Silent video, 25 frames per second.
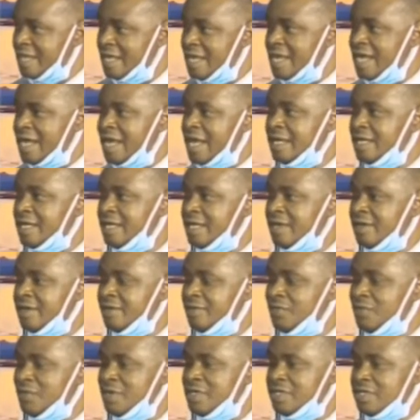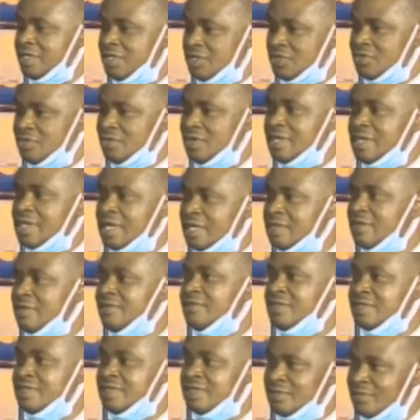and then we destroy that of
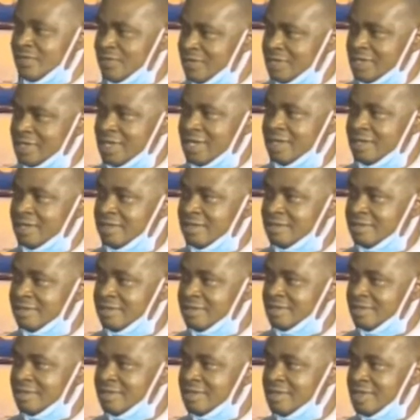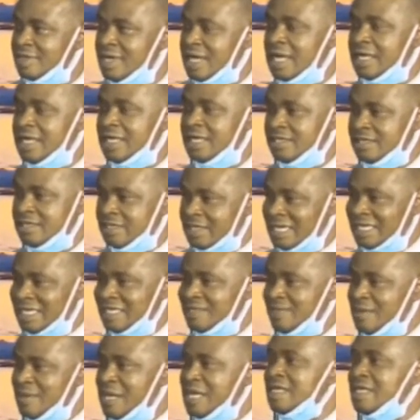the sickle cell, and then
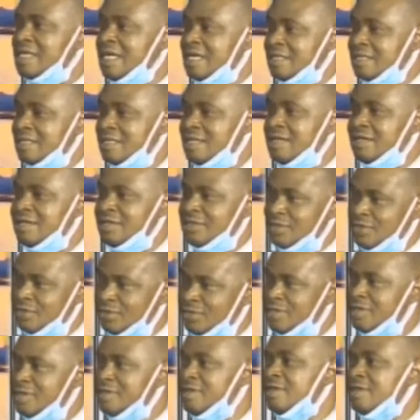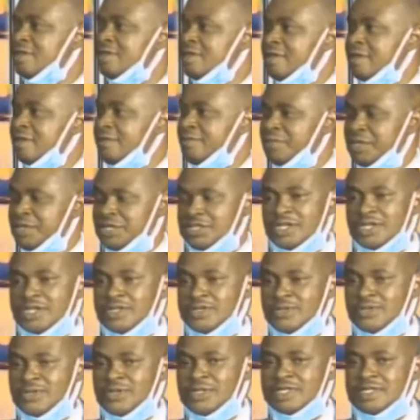transplant that cell into the
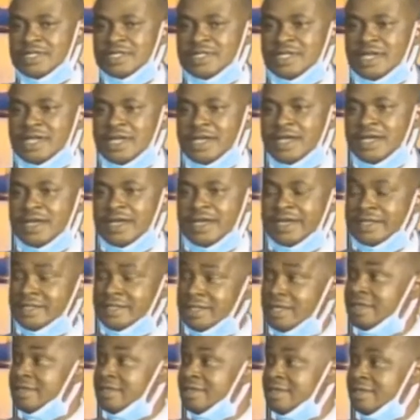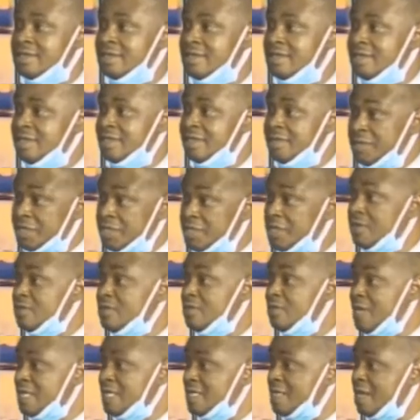patient who is SS, the patient
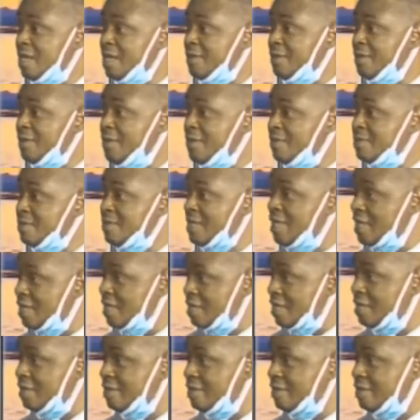automatically becomes AA.